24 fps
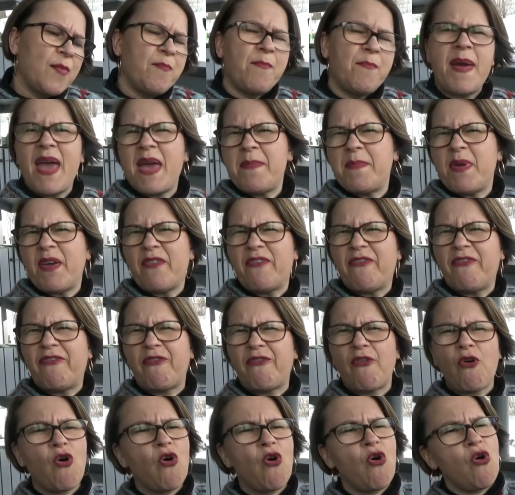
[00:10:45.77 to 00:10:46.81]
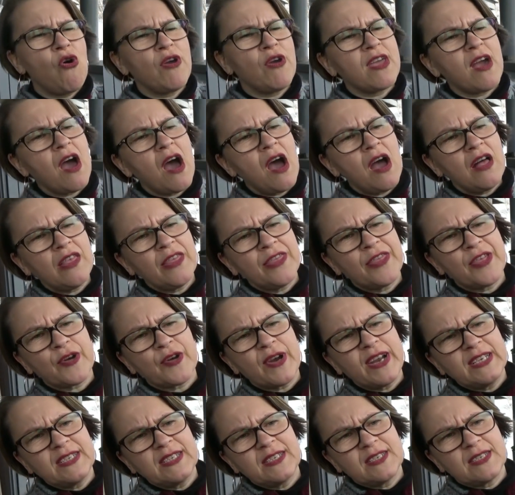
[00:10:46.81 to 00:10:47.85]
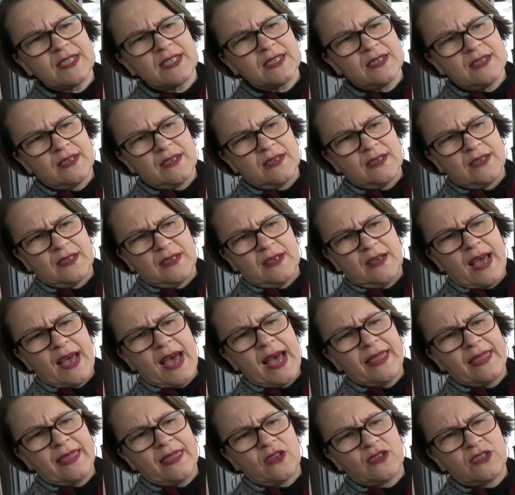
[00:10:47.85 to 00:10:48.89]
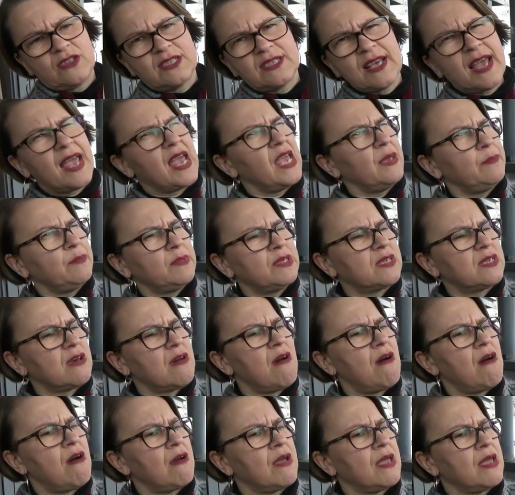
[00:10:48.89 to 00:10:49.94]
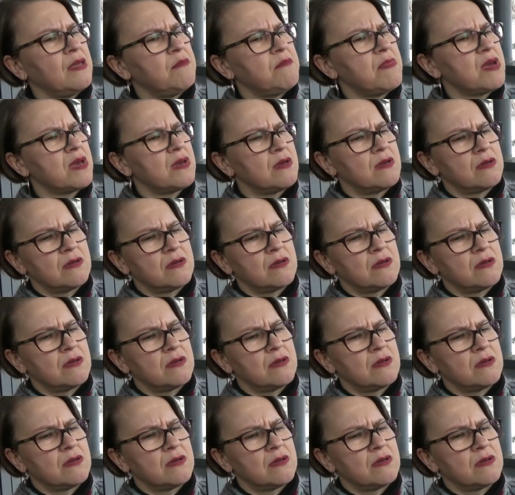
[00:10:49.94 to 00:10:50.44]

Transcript: maybe 4 yarn threads at the same time.